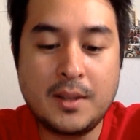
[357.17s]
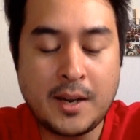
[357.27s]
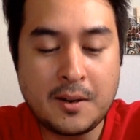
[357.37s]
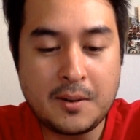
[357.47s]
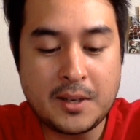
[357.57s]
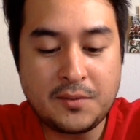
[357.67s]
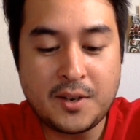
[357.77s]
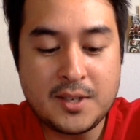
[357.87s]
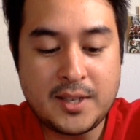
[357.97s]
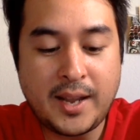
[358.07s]
Now, as far
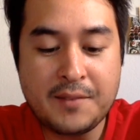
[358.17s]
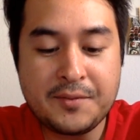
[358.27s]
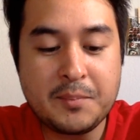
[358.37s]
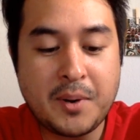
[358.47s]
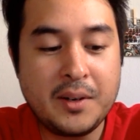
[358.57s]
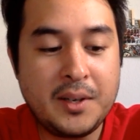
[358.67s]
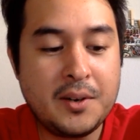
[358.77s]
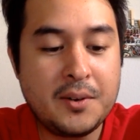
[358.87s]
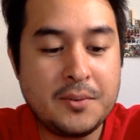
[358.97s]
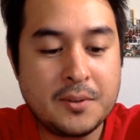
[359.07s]
as the after party
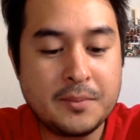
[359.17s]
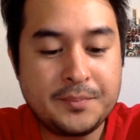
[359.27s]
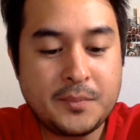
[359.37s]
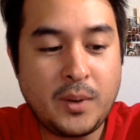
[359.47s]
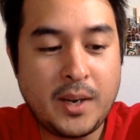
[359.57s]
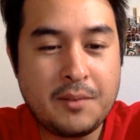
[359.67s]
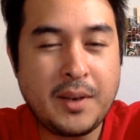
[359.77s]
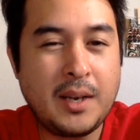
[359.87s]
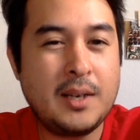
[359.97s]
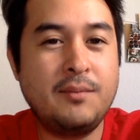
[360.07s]
goes, we have a
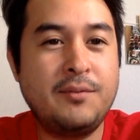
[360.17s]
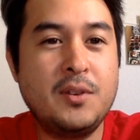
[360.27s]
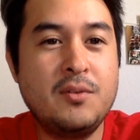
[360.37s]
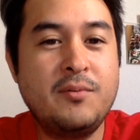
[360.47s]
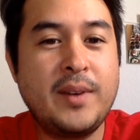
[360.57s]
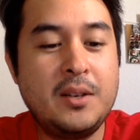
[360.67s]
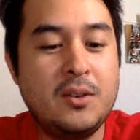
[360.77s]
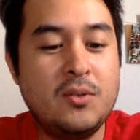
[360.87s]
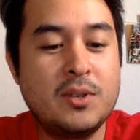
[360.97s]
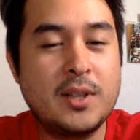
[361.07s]
few
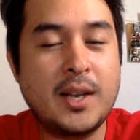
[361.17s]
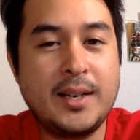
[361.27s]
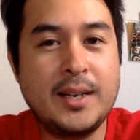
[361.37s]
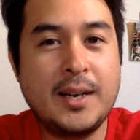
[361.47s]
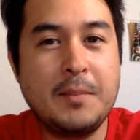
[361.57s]
venues lined up.